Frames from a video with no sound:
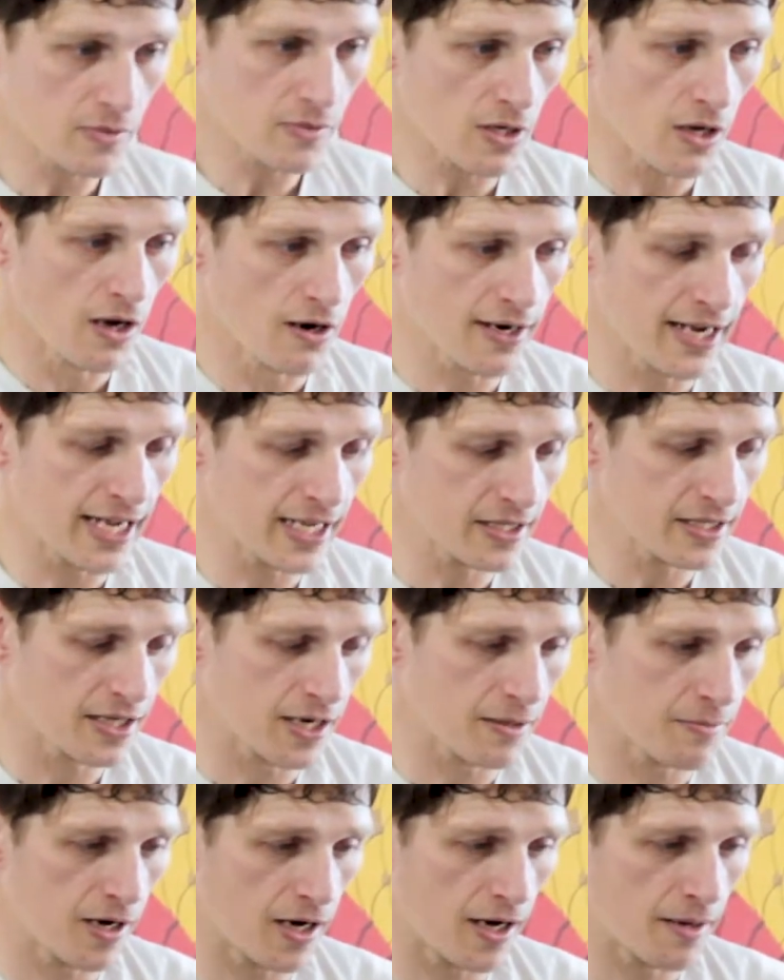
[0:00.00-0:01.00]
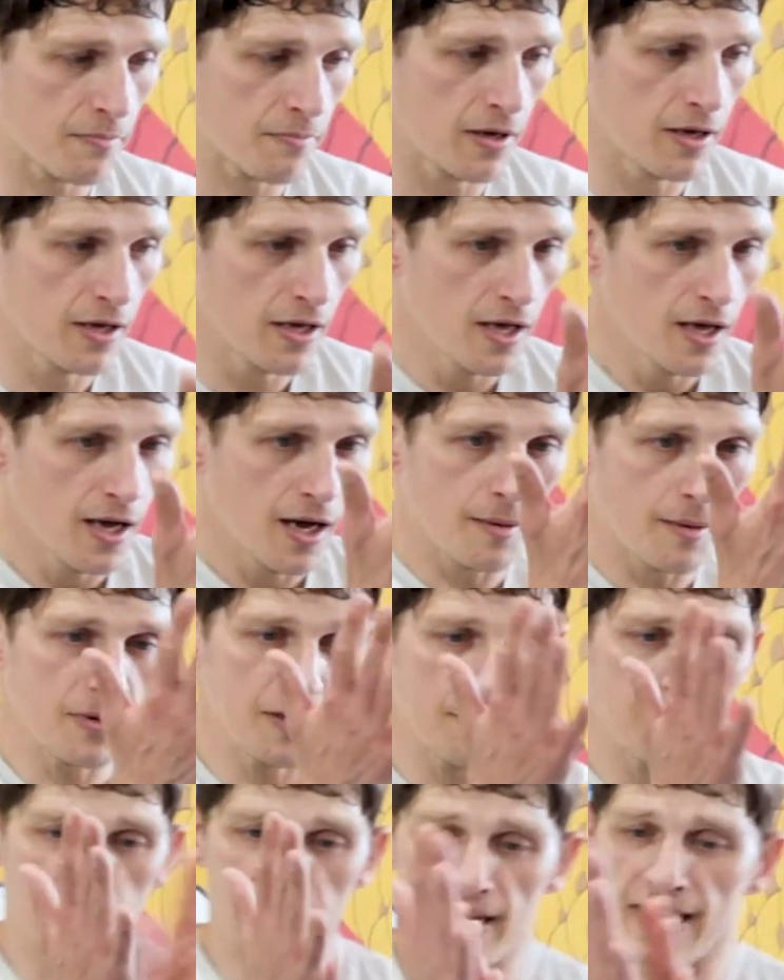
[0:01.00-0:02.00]
Our hands come up. I'm
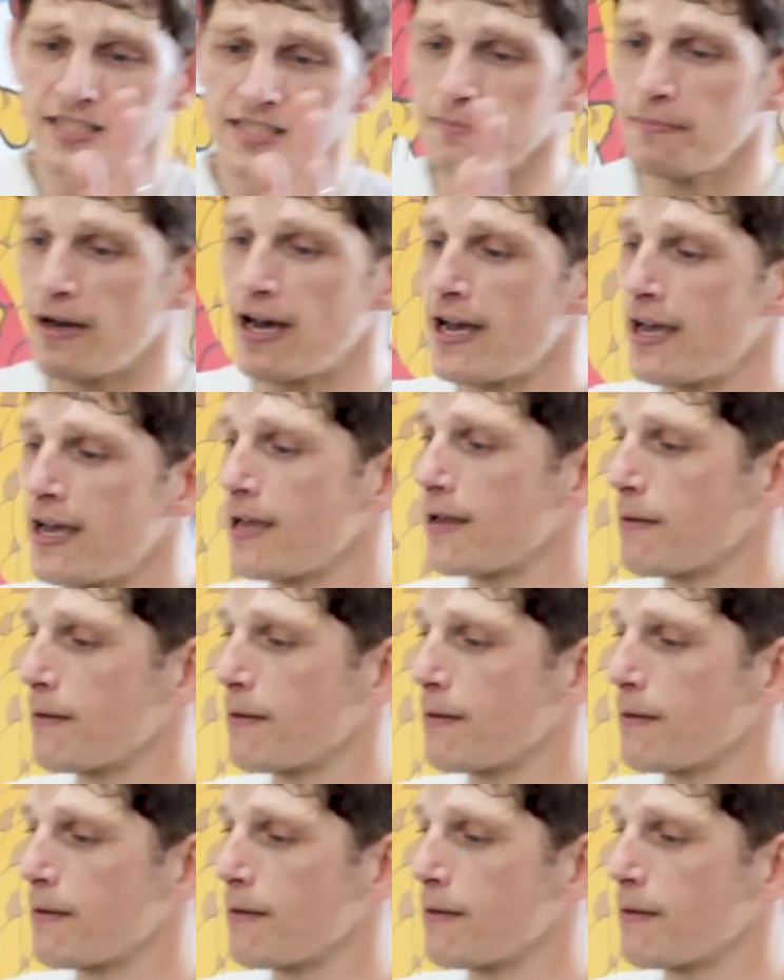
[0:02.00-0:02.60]
going to place my